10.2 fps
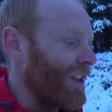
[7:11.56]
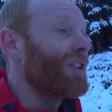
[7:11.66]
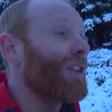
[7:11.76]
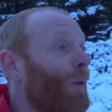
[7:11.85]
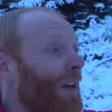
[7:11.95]
you
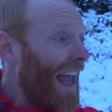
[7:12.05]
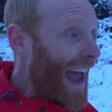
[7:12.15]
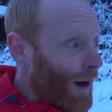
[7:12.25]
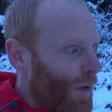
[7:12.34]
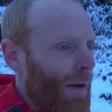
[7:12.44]
don't
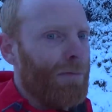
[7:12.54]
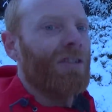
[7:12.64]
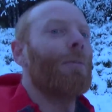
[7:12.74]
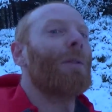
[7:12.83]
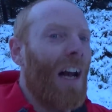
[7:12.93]
get all that
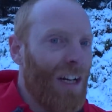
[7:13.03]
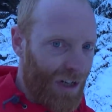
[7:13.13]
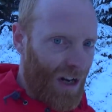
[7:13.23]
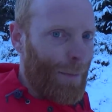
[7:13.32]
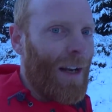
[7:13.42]

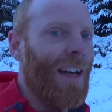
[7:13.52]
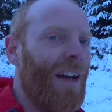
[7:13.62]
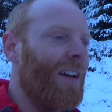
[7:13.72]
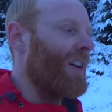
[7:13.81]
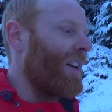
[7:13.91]
precipitation coming in,
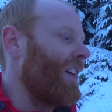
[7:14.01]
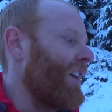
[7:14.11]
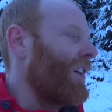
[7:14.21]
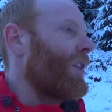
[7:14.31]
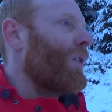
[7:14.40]

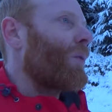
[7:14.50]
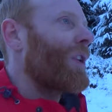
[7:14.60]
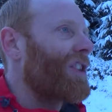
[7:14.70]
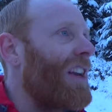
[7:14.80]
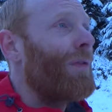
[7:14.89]

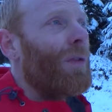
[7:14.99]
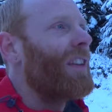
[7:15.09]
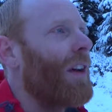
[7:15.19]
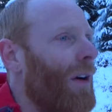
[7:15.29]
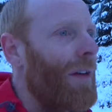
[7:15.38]
which even
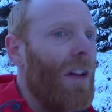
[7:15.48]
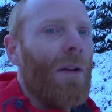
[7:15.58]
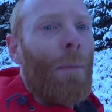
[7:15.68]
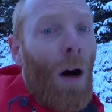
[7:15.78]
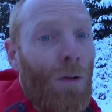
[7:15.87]
in a
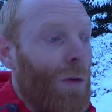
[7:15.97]
mild